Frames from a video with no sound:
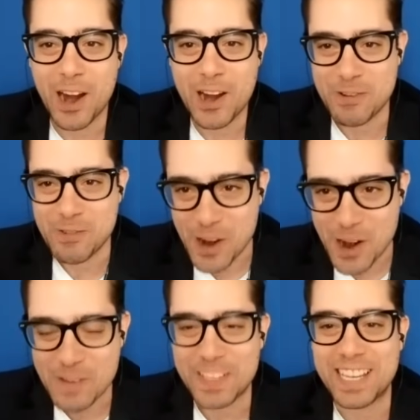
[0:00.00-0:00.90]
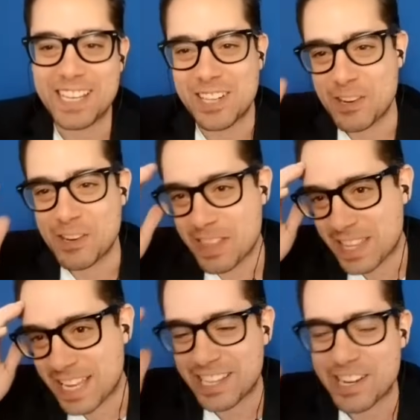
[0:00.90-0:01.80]
are you nervous? Are you
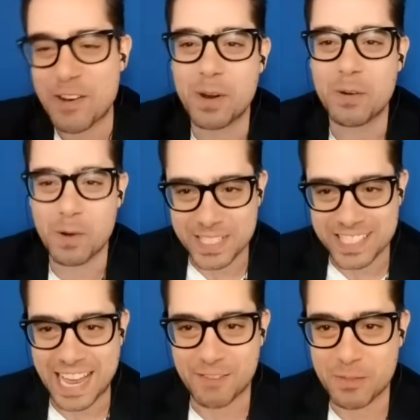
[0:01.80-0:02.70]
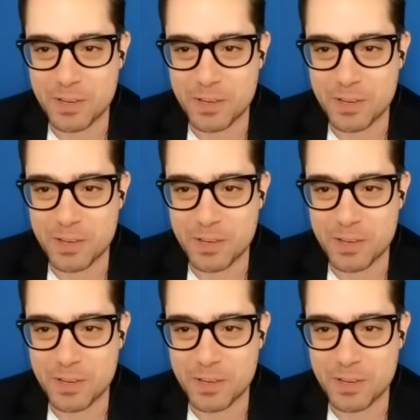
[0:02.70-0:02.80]
think you know what what was that? What I